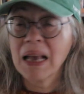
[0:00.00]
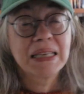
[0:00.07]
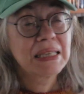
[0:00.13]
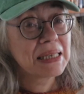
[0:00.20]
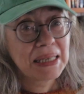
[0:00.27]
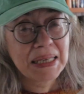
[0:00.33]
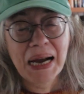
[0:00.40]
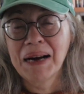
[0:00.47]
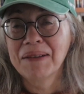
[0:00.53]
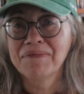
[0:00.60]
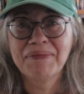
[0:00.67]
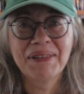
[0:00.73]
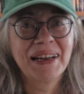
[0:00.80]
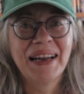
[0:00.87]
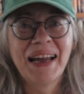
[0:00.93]
stump
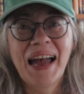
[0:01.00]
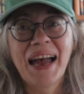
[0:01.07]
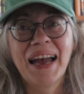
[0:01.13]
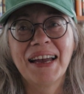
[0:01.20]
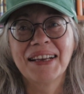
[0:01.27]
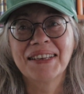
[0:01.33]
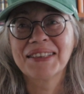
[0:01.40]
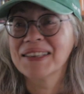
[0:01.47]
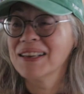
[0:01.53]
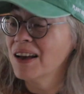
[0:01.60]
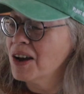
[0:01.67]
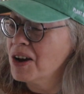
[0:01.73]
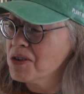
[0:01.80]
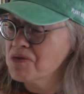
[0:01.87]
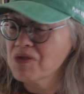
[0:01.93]
has
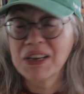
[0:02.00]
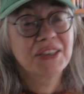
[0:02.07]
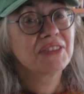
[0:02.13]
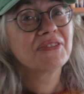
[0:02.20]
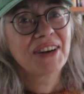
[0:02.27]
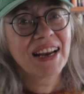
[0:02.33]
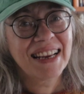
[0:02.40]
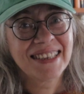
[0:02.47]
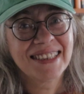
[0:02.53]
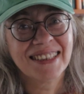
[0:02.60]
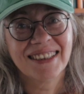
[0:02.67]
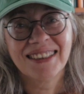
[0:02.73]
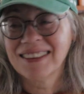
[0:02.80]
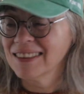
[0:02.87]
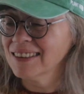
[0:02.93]

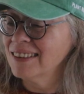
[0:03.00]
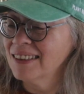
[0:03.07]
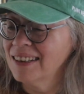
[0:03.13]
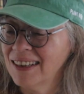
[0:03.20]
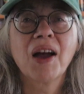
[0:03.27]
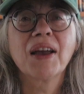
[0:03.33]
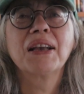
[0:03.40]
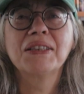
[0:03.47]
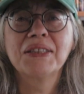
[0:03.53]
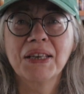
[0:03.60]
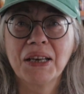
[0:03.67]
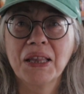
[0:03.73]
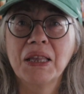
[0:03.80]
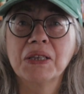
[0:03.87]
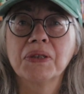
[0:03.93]
resurrected. I
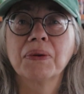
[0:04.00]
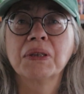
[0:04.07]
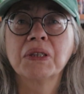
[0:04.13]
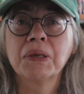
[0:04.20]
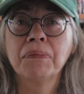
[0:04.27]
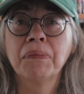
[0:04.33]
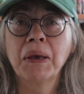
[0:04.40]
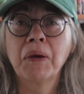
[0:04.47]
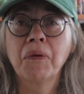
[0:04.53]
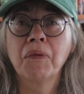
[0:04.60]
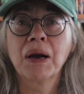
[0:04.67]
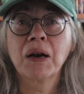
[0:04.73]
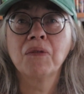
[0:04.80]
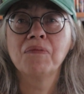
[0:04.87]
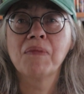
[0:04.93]
consider this one to be
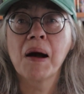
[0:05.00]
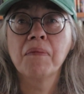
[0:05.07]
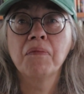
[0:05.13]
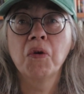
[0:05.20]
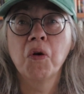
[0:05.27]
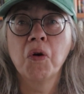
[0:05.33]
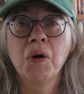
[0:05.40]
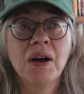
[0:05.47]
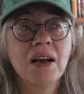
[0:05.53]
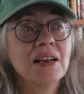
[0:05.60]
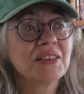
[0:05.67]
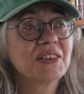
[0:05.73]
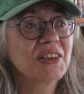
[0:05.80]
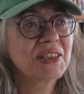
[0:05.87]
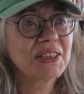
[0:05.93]
one of my more
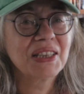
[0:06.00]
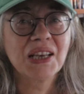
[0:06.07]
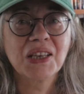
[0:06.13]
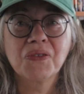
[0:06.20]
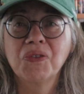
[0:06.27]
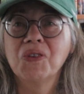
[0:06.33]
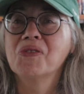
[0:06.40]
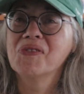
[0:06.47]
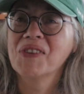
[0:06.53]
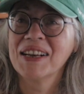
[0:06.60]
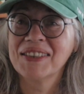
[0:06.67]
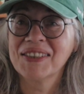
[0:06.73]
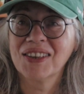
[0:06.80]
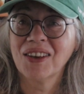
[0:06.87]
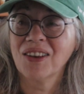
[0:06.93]
successful
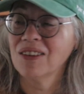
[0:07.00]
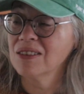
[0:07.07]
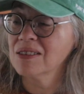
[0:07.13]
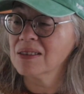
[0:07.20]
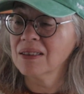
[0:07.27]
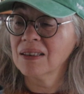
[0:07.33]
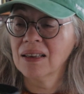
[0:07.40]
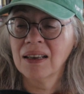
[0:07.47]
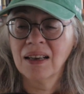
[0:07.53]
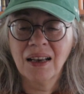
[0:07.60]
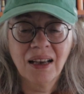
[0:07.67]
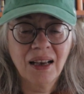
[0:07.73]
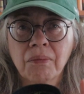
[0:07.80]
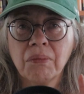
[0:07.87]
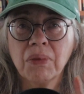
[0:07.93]
rescues.
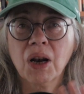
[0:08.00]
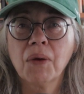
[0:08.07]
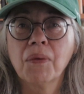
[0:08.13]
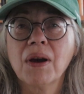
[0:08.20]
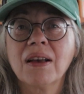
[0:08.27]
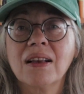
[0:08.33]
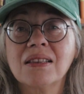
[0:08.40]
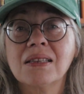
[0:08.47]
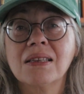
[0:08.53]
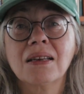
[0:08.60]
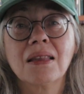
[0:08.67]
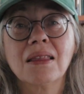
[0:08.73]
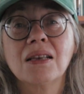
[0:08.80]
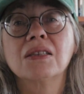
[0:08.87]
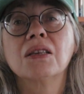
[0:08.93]
but I won't
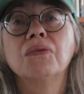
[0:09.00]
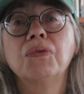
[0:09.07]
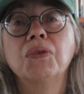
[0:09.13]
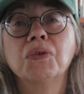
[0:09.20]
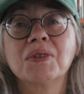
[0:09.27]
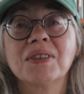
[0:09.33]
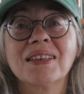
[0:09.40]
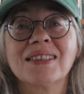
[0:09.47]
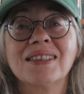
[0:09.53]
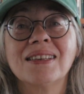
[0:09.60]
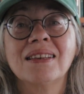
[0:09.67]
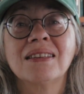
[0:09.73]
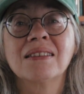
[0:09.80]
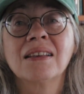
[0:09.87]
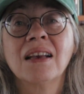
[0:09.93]
consider this a full
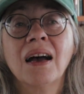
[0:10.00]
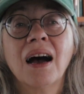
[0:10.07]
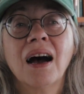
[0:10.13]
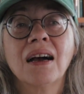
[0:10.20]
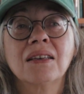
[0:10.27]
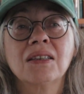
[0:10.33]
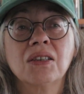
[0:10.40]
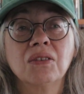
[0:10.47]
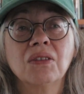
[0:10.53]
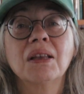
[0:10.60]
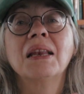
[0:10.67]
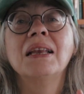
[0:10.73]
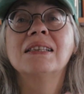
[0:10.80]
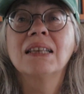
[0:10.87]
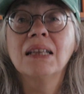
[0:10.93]
success until
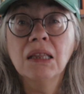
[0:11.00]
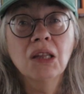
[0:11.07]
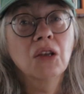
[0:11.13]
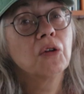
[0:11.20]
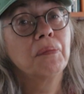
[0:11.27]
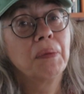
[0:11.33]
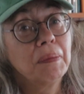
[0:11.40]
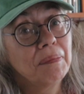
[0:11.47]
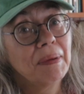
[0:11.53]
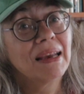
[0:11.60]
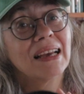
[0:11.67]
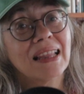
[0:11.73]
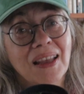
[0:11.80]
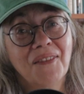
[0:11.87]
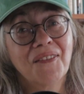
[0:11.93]
it is a little bit
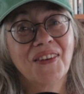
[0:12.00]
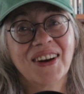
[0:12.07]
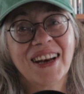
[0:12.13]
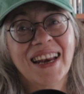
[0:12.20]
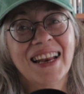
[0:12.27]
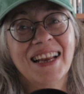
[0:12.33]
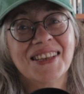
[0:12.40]
bigger than what it